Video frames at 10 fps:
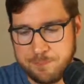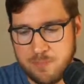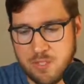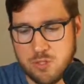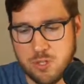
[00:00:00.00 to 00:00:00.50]

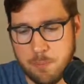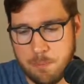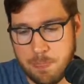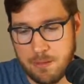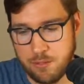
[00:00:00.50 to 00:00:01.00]
So
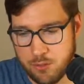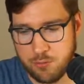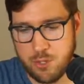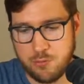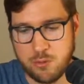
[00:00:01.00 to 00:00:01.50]
good for
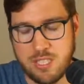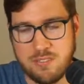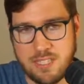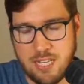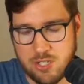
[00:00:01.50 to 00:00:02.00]
you for
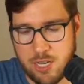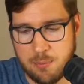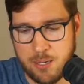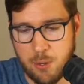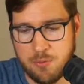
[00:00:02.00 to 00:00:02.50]
leaving that job,
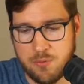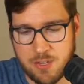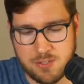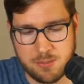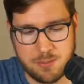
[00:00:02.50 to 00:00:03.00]
and I hope you
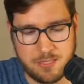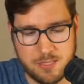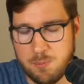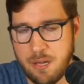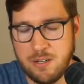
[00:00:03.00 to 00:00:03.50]
found something that's
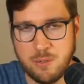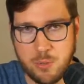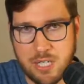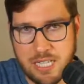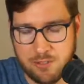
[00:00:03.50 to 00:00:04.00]
better and
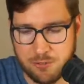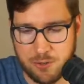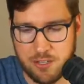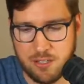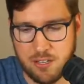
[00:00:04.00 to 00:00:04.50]
working for
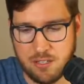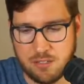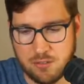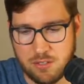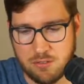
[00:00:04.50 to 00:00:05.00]
you,
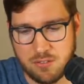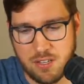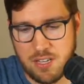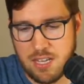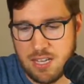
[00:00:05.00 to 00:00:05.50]
Univ.
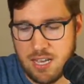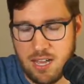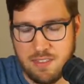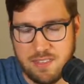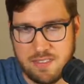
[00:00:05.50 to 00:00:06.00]

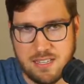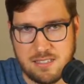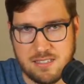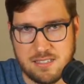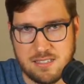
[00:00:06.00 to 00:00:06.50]
I think
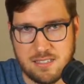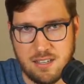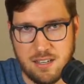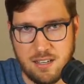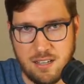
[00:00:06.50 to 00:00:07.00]
that's
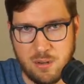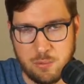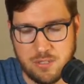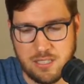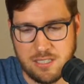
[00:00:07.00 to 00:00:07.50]
a
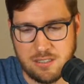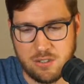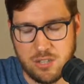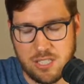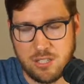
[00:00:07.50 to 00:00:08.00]
really
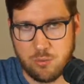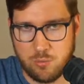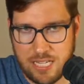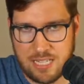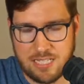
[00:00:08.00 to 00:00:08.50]
good thing to
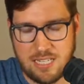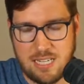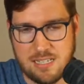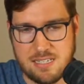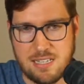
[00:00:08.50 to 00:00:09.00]

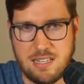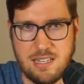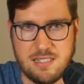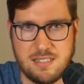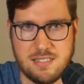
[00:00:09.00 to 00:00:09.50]
recognize, that
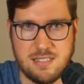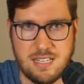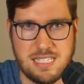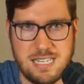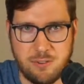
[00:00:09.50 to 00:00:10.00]
it's
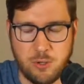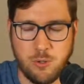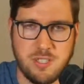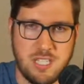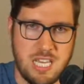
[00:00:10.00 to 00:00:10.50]

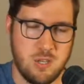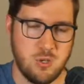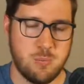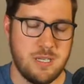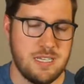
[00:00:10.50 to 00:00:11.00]
difficult in those
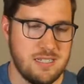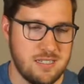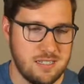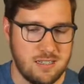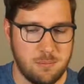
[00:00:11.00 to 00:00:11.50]
places,
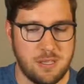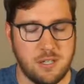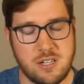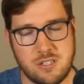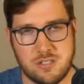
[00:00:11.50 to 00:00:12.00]
and but there
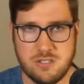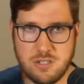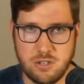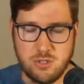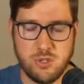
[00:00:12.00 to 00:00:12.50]
is
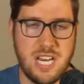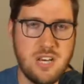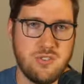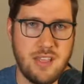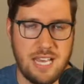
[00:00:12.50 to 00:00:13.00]

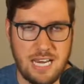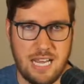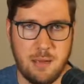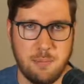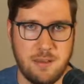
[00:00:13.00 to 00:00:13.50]
change that can
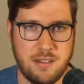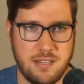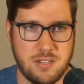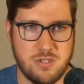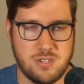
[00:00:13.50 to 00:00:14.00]
happen, and
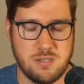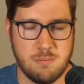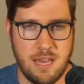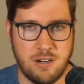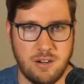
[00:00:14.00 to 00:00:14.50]
it's just a
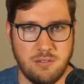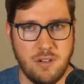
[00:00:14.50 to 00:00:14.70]
matter of,